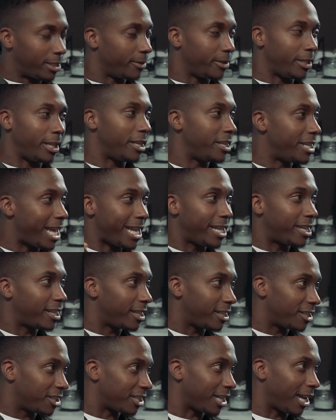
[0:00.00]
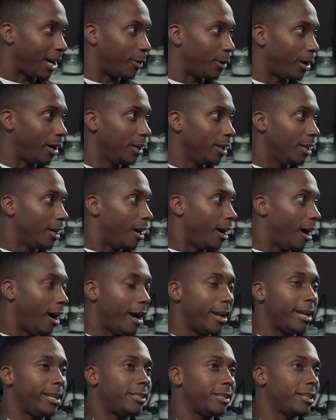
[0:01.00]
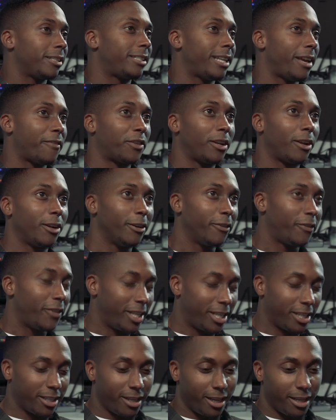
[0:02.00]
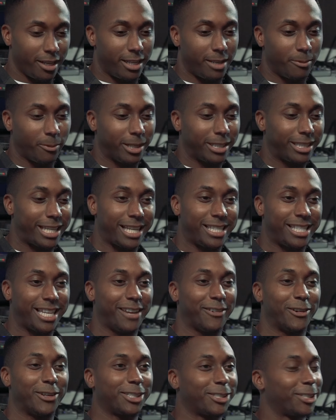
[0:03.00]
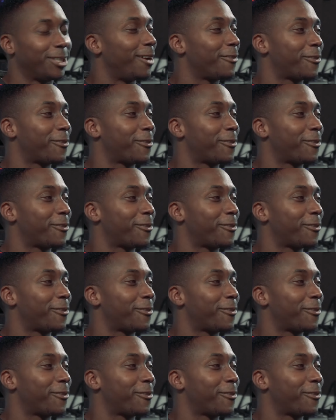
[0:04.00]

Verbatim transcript: doing it, naked in the shower. Yeah. I, it's year seven, I'm not thinking that. And then one day, yeah. T-Roy stood